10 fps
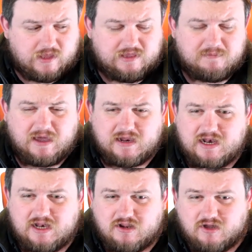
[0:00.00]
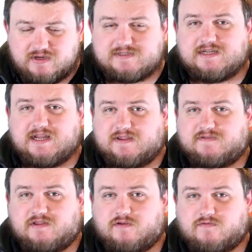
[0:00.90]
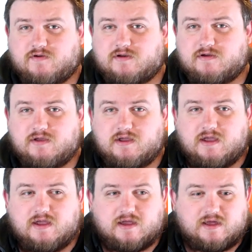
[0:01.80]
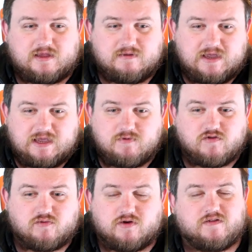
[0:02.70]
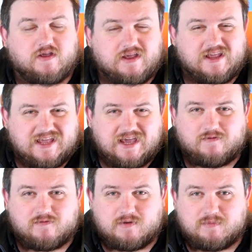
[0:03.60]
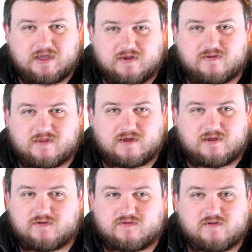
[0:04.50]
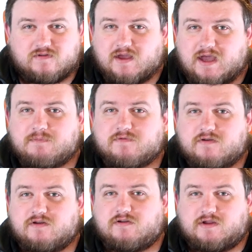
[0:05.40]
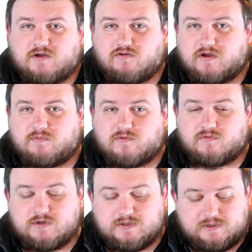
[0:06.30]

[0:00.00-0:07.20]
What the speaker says: The amount of light it lets in the front and the image quality you can get from it because of that is just absolutely incredible.